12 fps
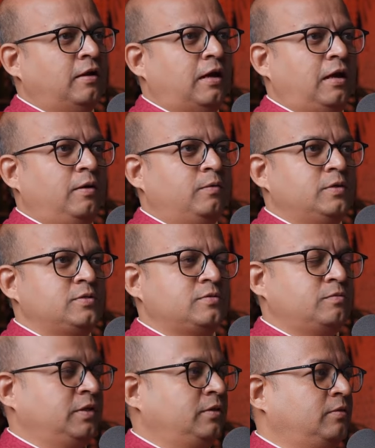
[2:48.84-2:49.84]
I
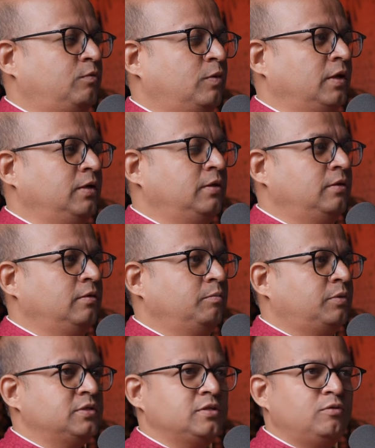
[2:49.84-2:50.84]
was with one
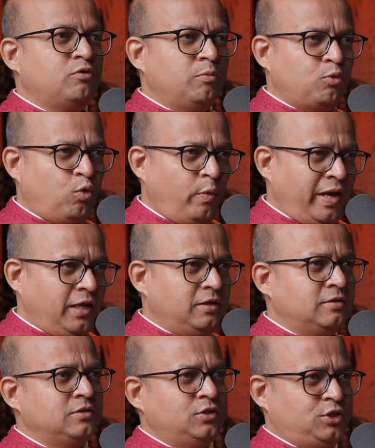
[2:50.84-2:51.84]
person from
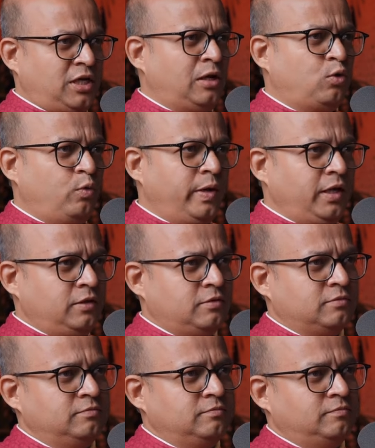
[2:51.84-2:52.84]
Kuwait, Shell Kuwait.